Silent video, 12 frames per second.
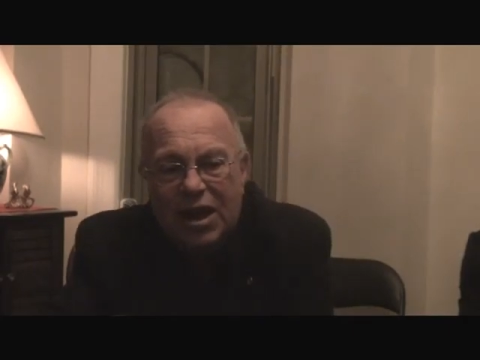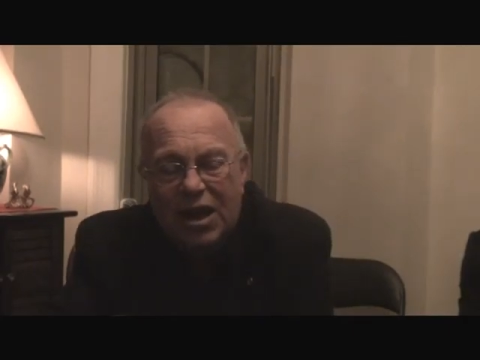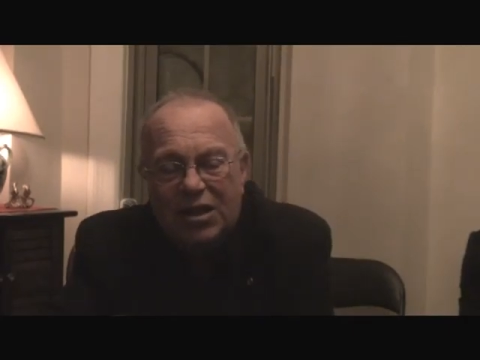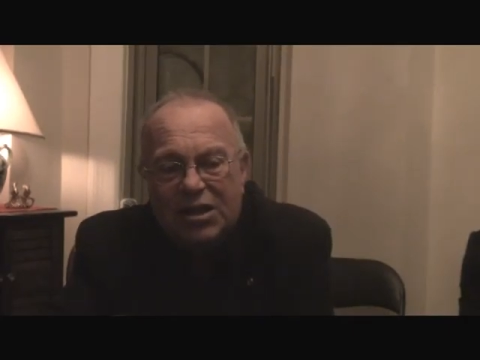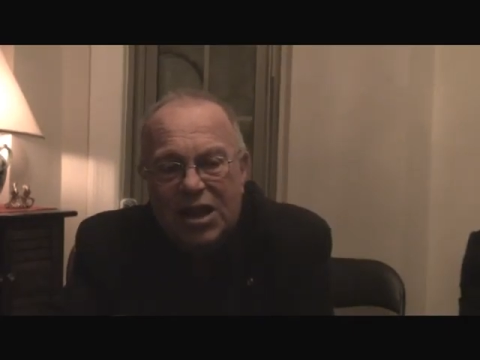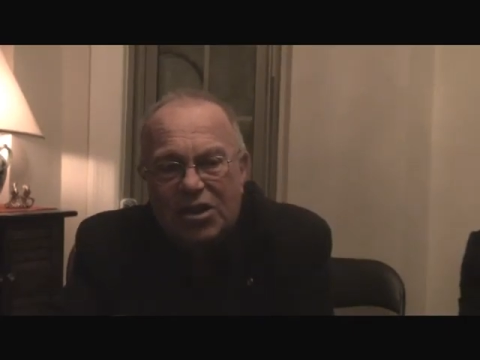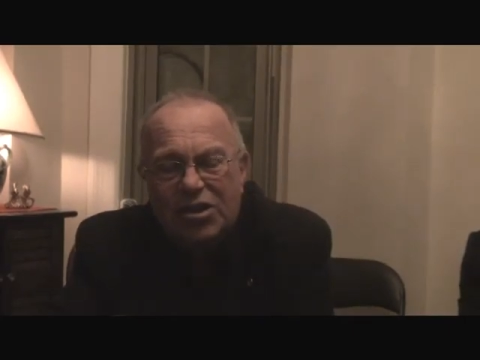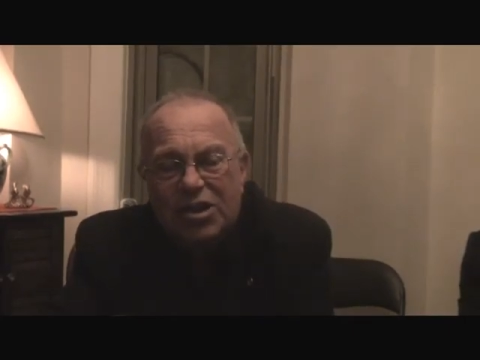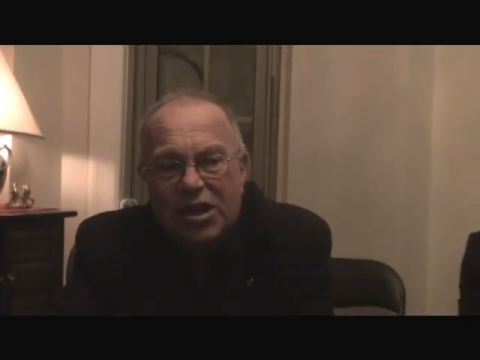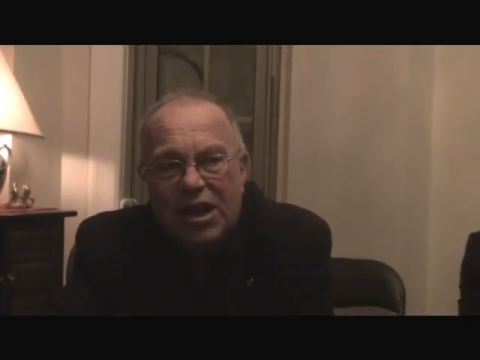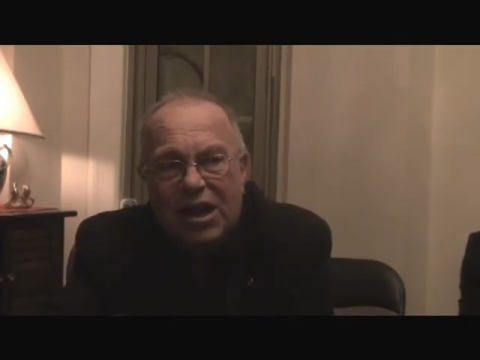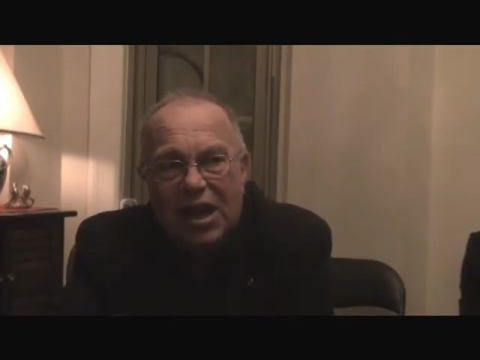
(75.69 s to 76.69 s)

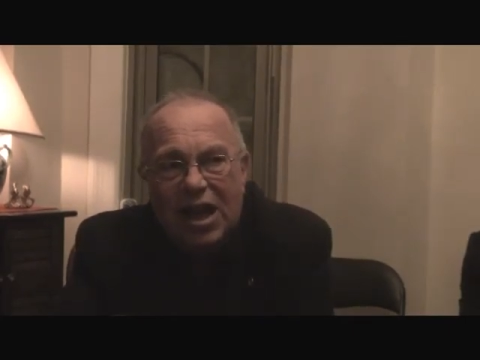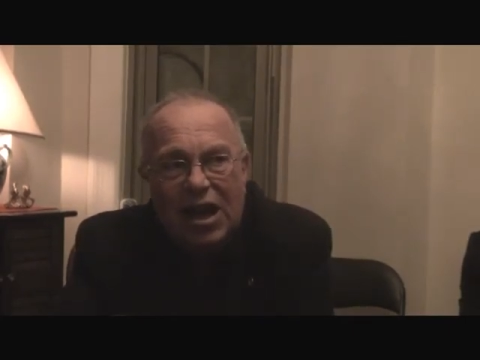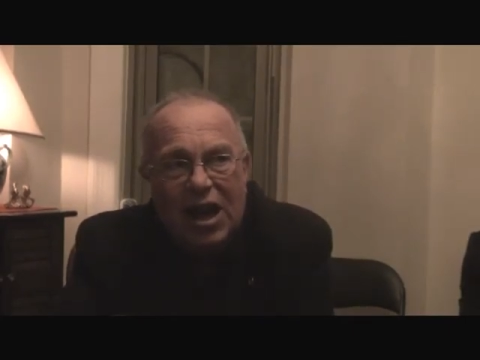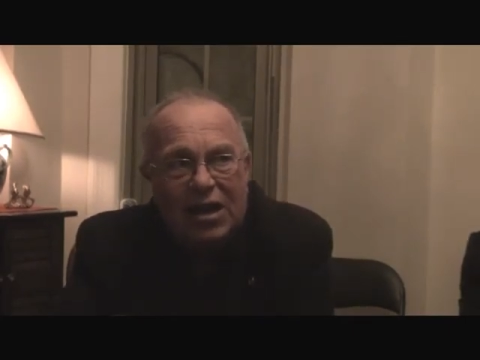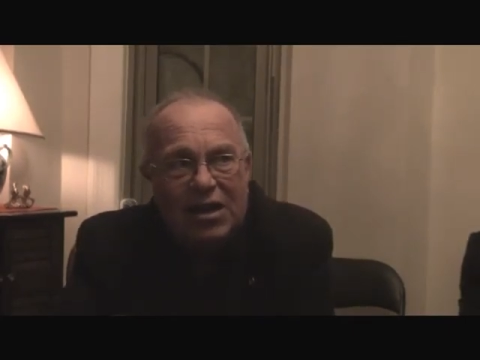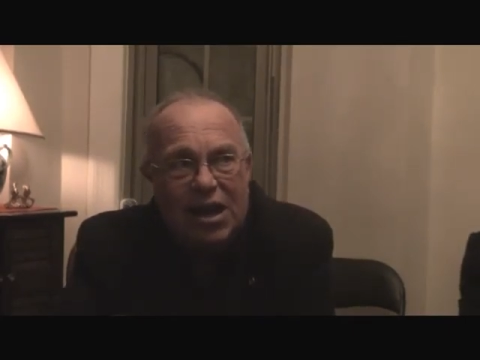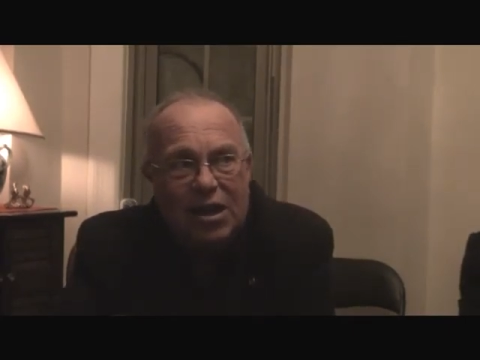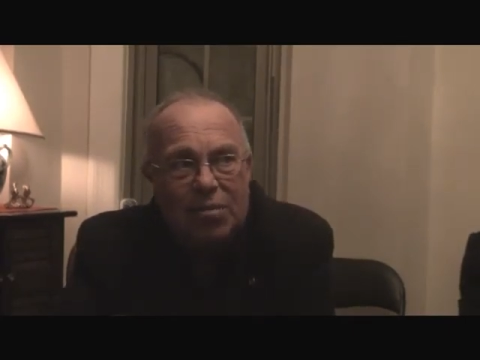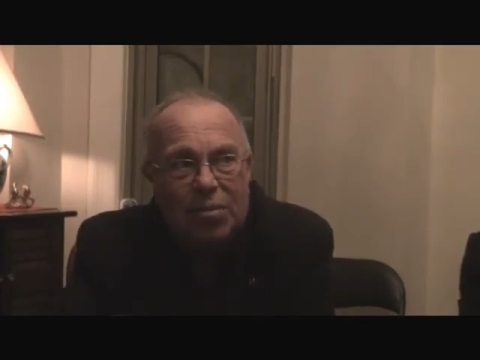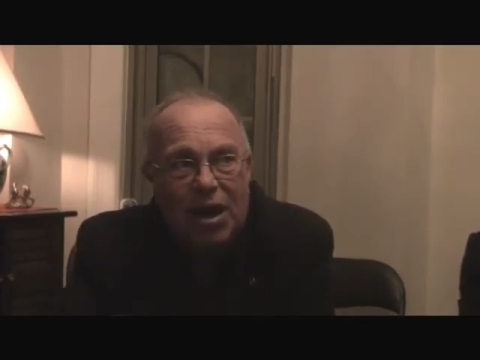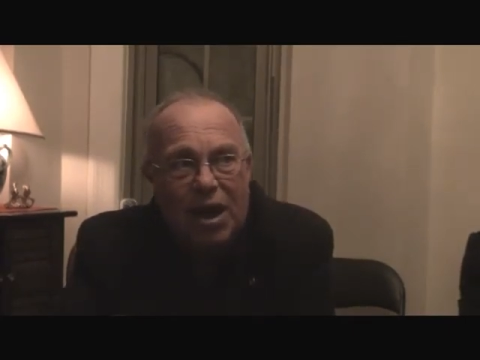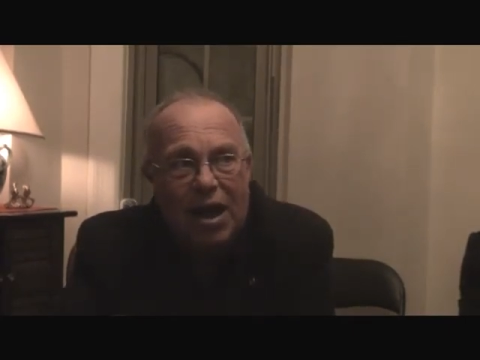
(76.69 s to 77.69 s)
essentially
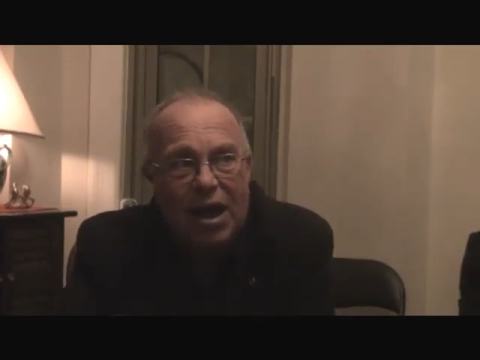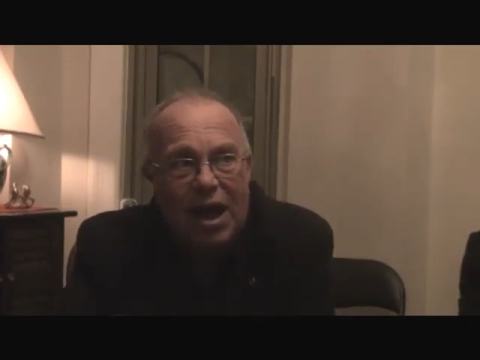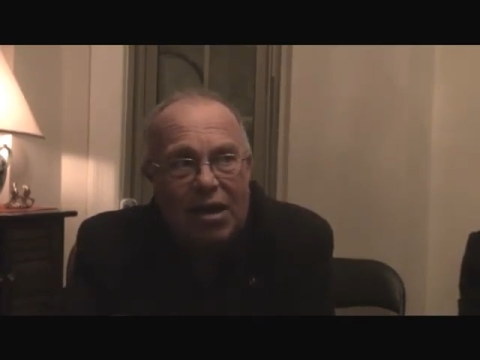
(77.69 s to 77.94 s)
elected by